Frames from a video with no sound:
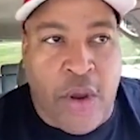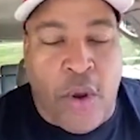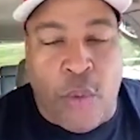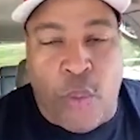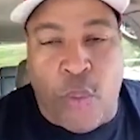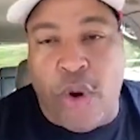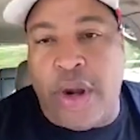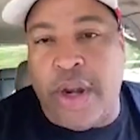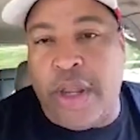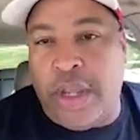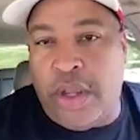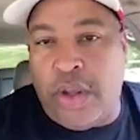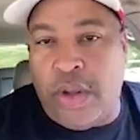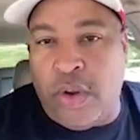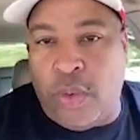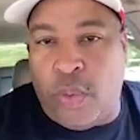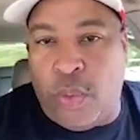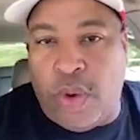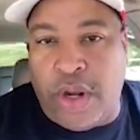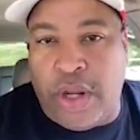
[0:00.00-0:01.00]
What do
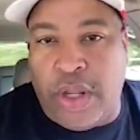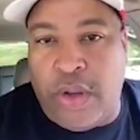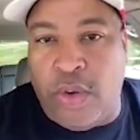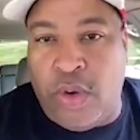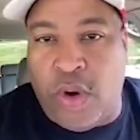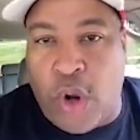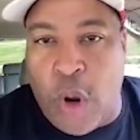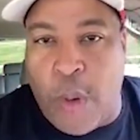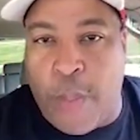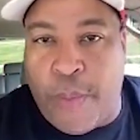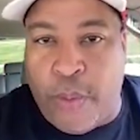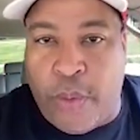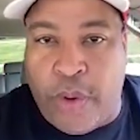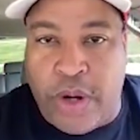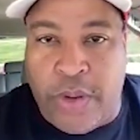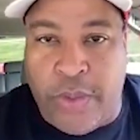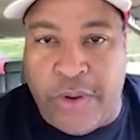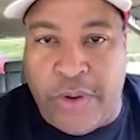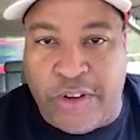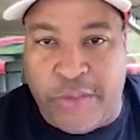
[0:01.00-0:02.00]
you what do you hope or what do
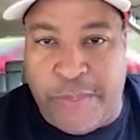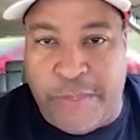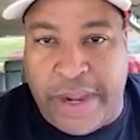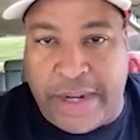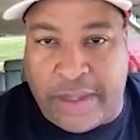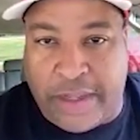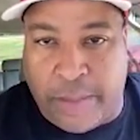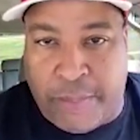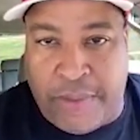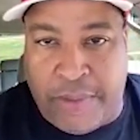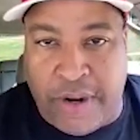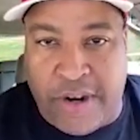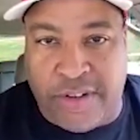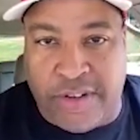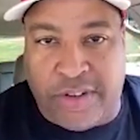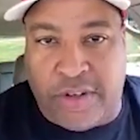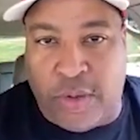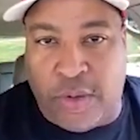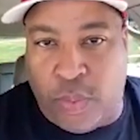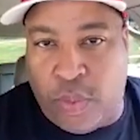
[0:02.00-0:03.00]
you expect the players to do?